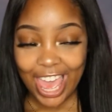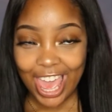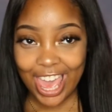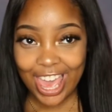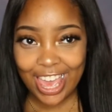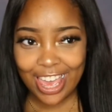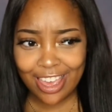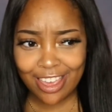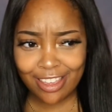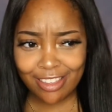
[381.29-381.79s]

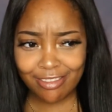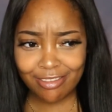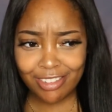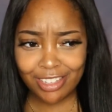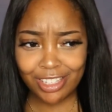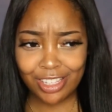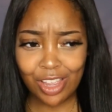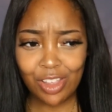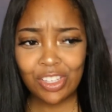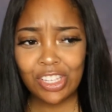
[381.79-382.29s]
and
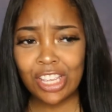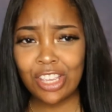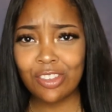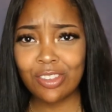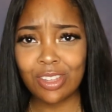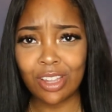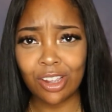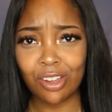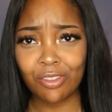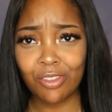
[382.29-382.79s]
they'll send you
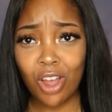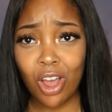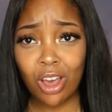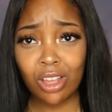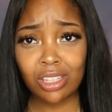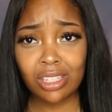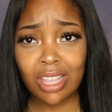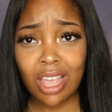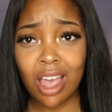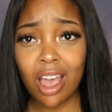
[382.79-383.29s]
stuff
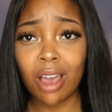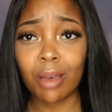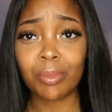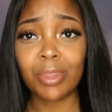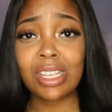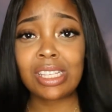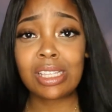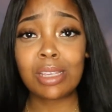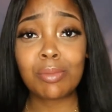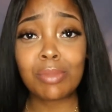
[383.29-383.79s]
all the time.
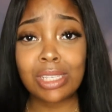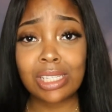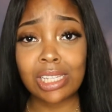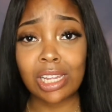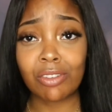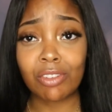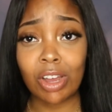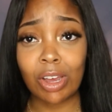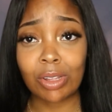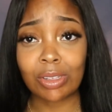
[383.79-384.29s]
They send me
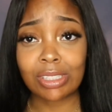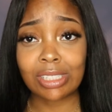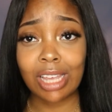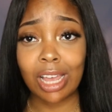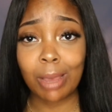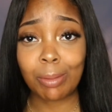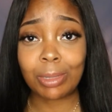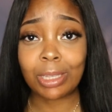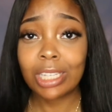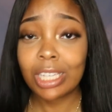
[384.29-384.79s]
stuff all the
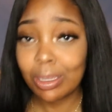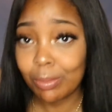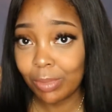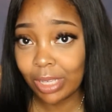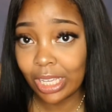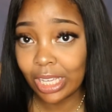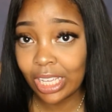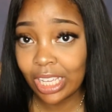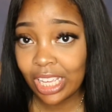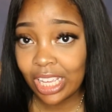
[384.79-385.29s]
time, and look at me.